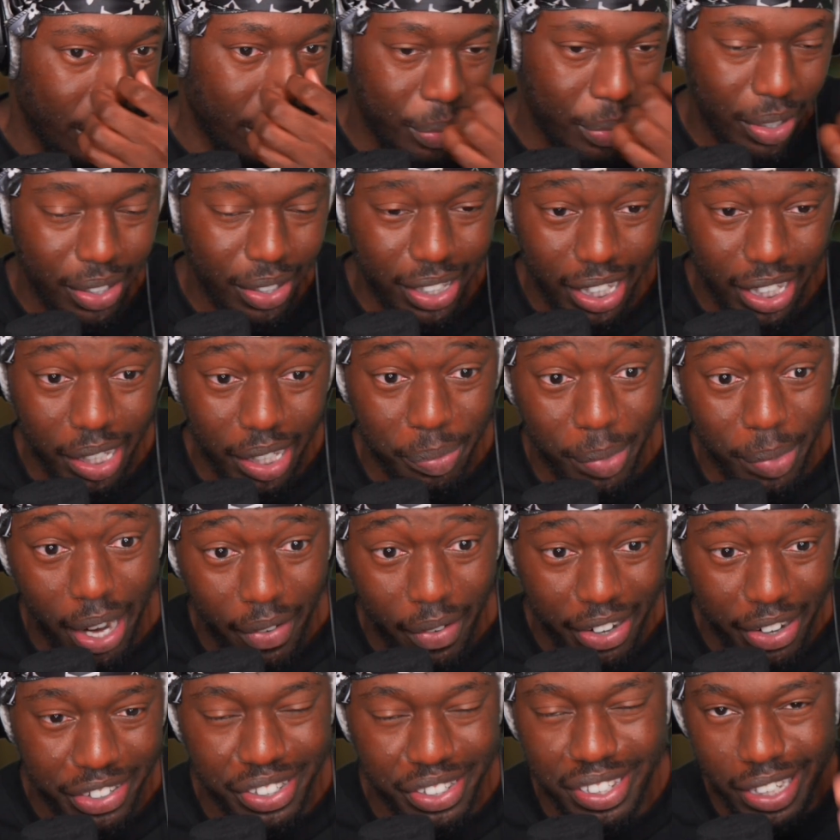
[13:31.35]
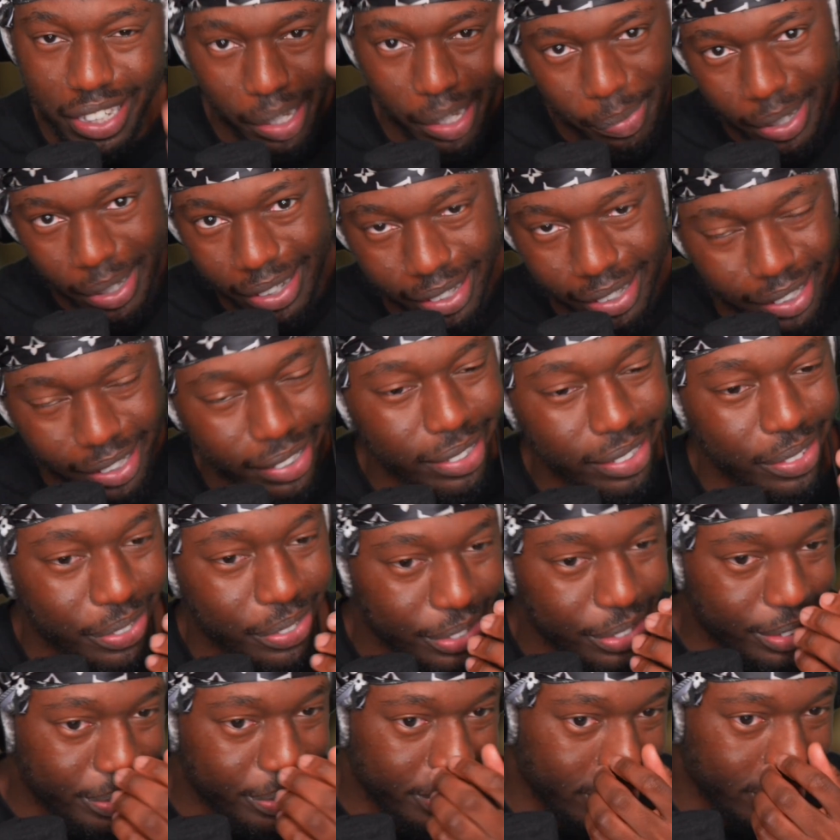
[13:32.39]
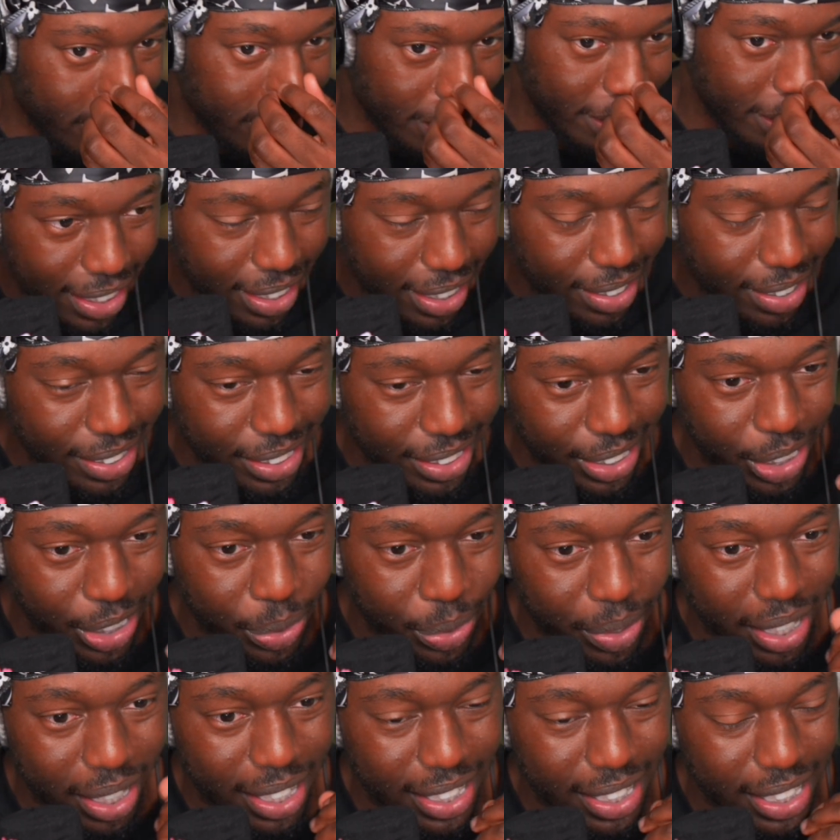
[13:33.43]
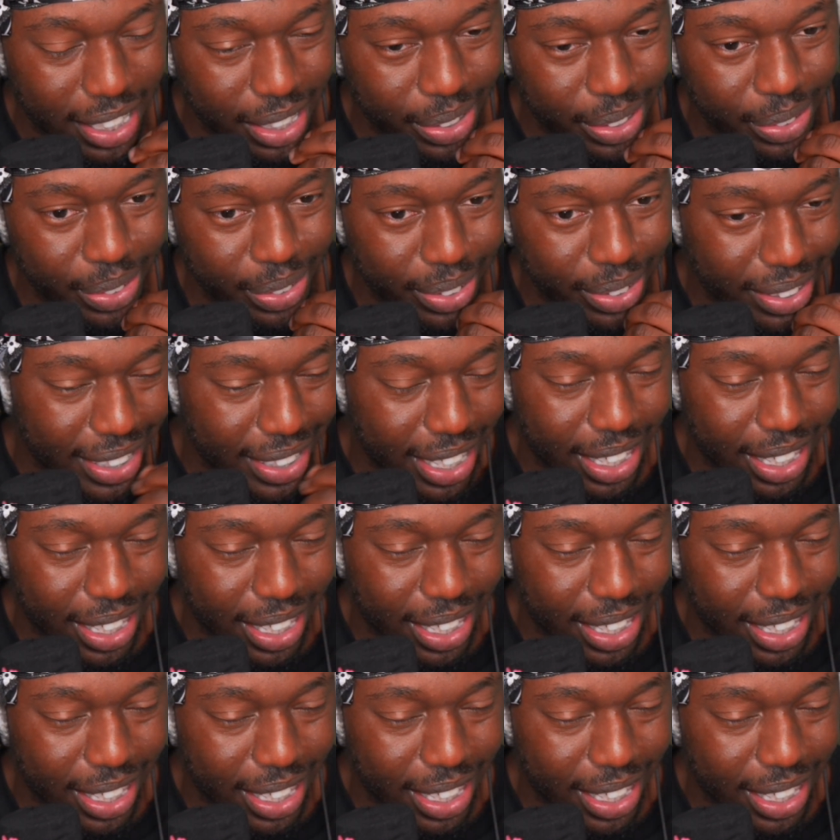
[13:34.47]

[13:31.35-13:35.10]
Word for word: Like when I get married, just take my heart. You feel me? I'll see you when I see you.